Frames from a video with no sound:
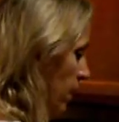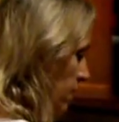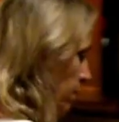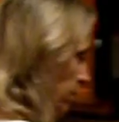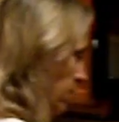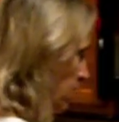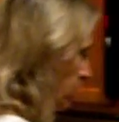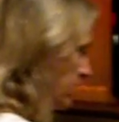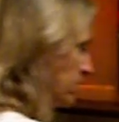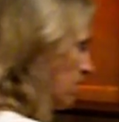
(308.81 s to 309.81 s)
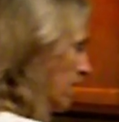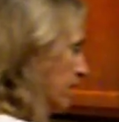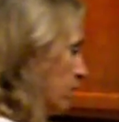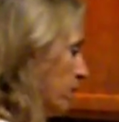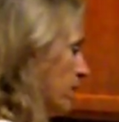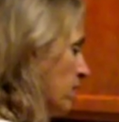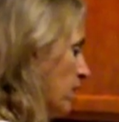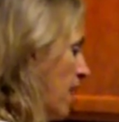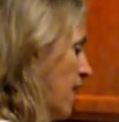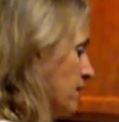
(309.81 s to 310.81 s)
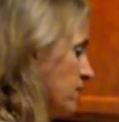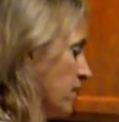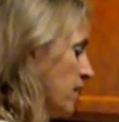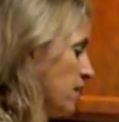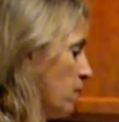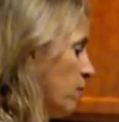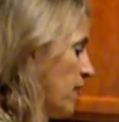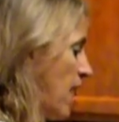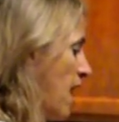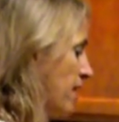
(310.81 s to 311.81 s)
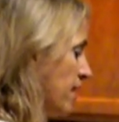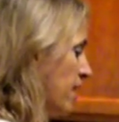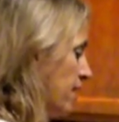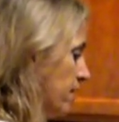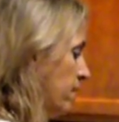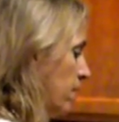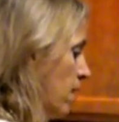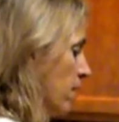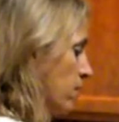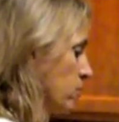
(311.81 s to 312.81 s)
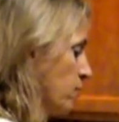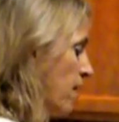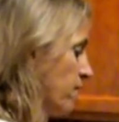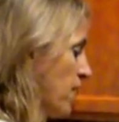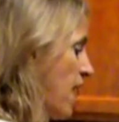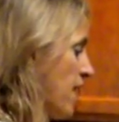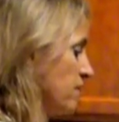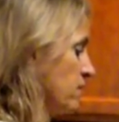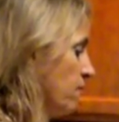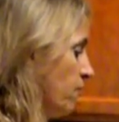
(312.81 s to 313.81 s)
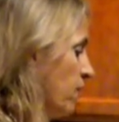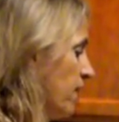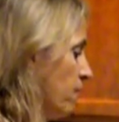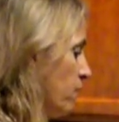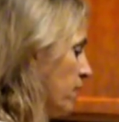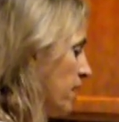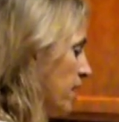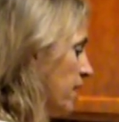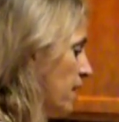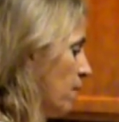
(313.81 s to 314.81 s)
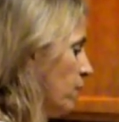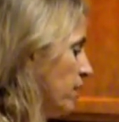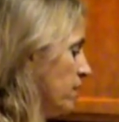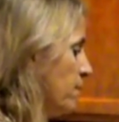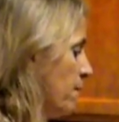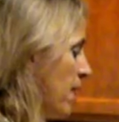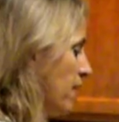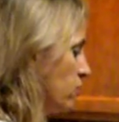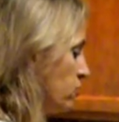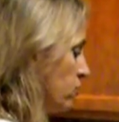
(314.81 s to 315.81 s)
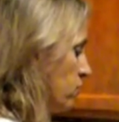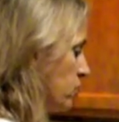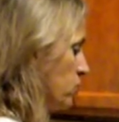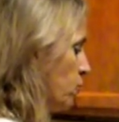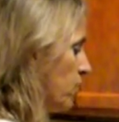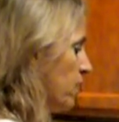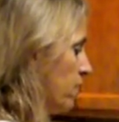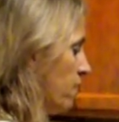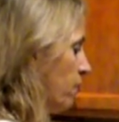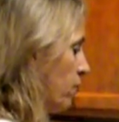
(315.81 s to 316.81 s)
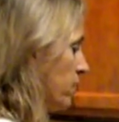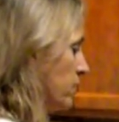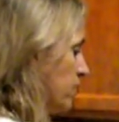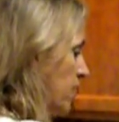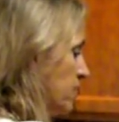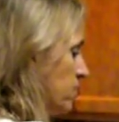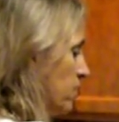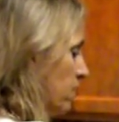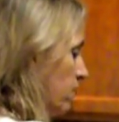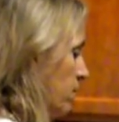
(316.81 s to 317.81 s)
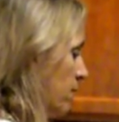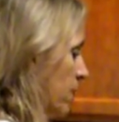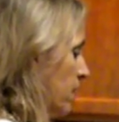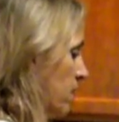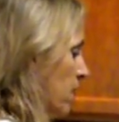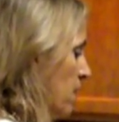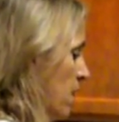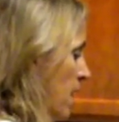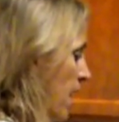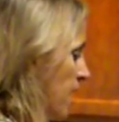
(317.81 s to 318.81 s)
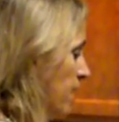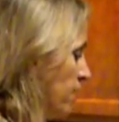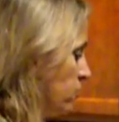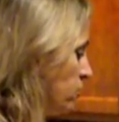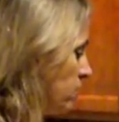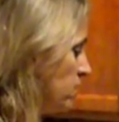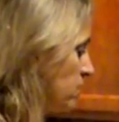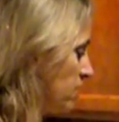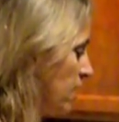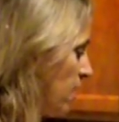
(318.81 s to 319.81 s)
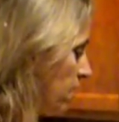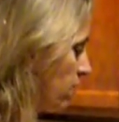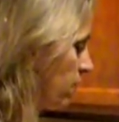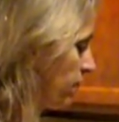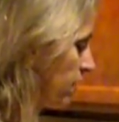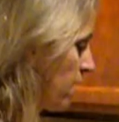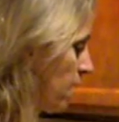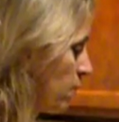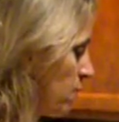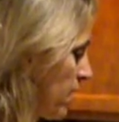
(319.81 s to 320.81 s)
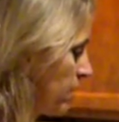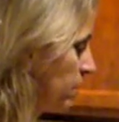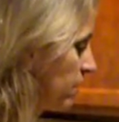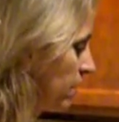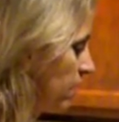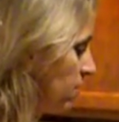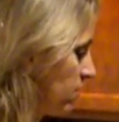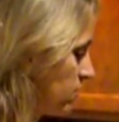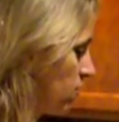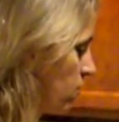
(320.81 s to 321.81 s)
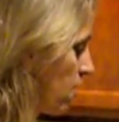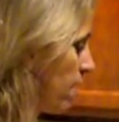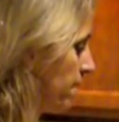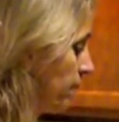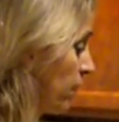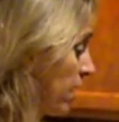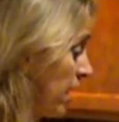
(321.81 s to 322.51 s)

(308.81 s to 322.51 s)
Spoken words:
Go ahead and put that on the side. It'll be the last thing that we add in, because we have to add some flavoring in, and we need to make sure it's sweet enough. We're going to taste it here in a minute. And as you can see, I don't know if the cameraman can get this or not,